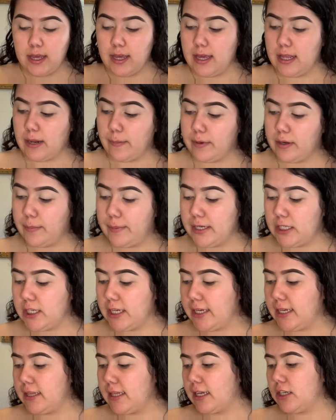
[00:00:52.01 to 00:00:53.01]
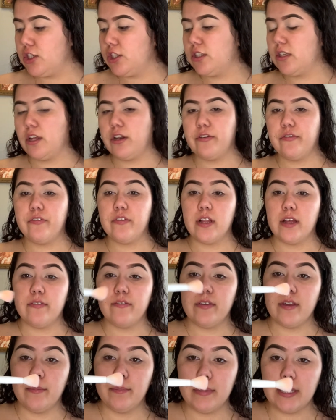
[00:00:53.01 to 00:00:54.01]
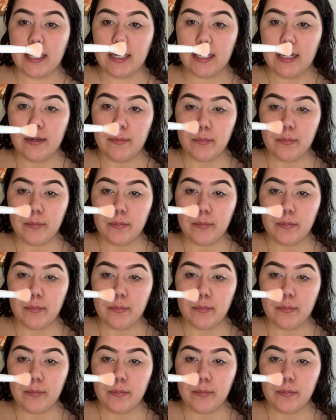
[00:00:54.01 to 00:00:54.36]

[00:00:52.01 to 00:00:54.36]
And I'm going to be taking that just on a fluffy blending